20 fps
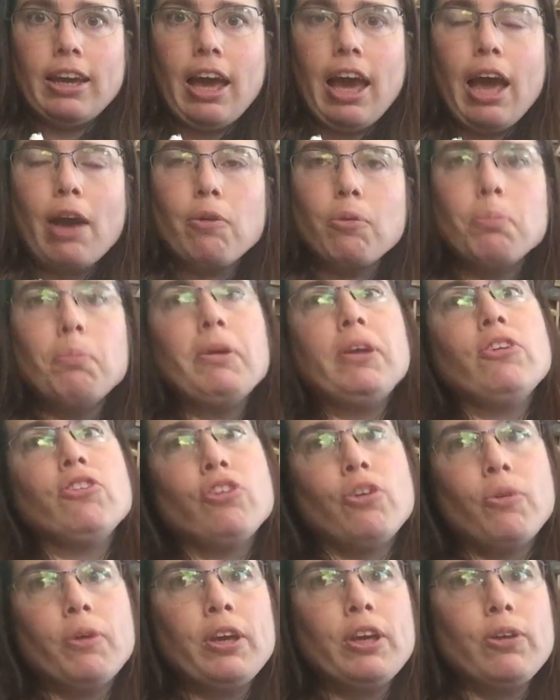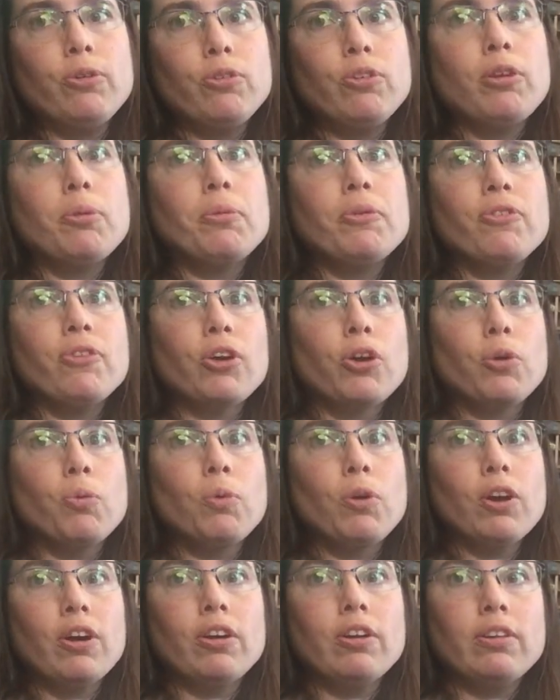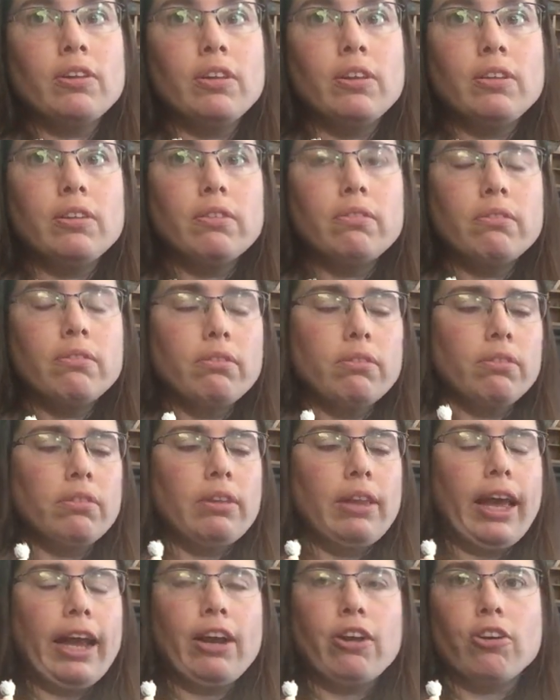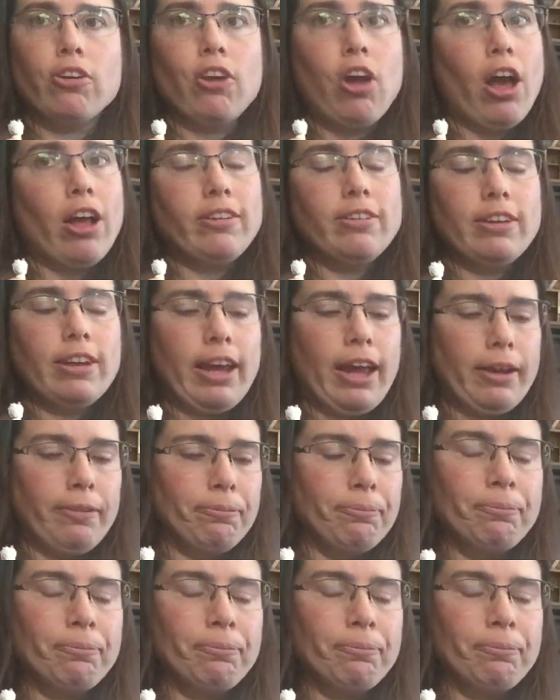I will be showing you some of her work later, not today.